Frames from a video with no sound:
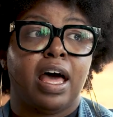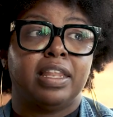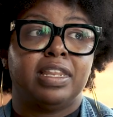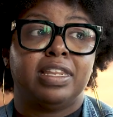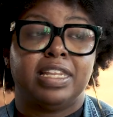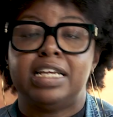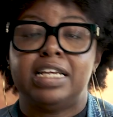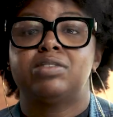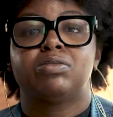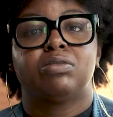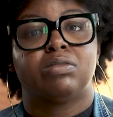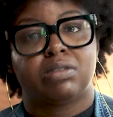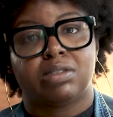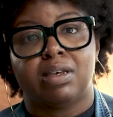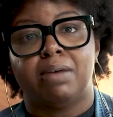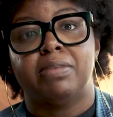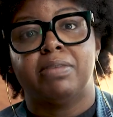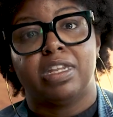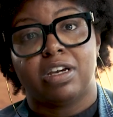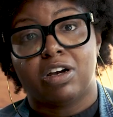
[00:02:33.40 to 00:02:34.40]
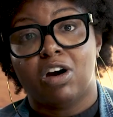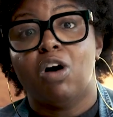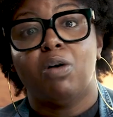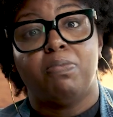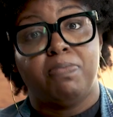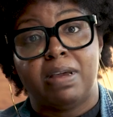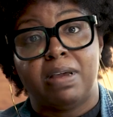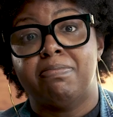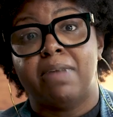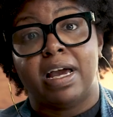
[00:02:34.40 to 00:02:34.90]
these are some of the
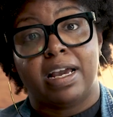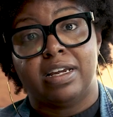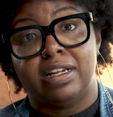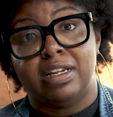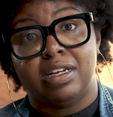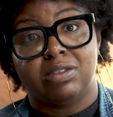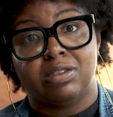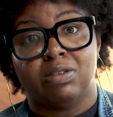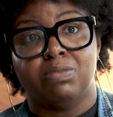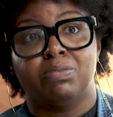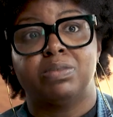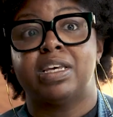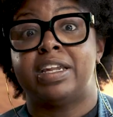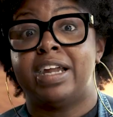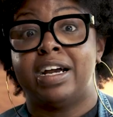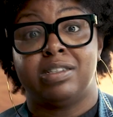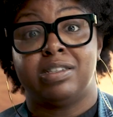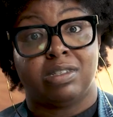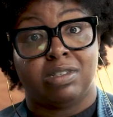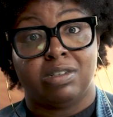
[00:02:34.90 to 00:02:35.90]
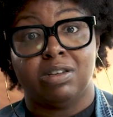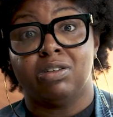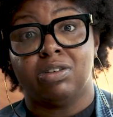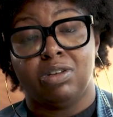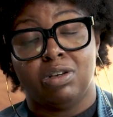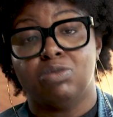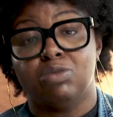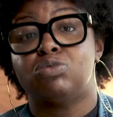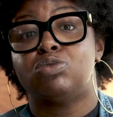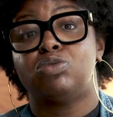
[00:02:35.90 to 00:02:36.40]
coping mechanisms that I still
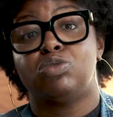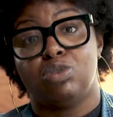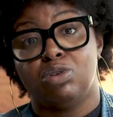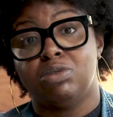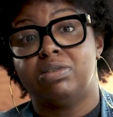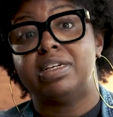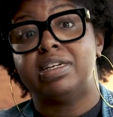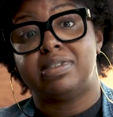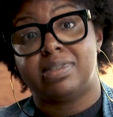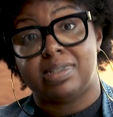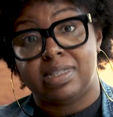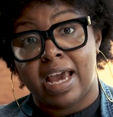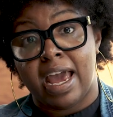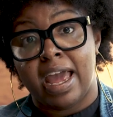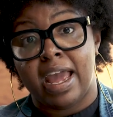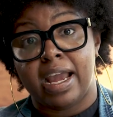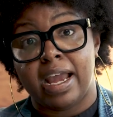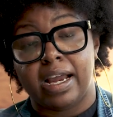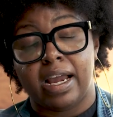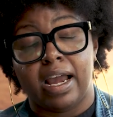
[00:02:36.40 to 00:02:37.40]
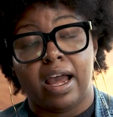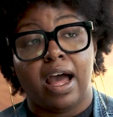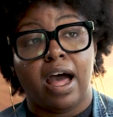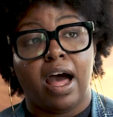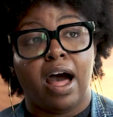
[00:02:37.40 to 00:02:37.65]
use to this day.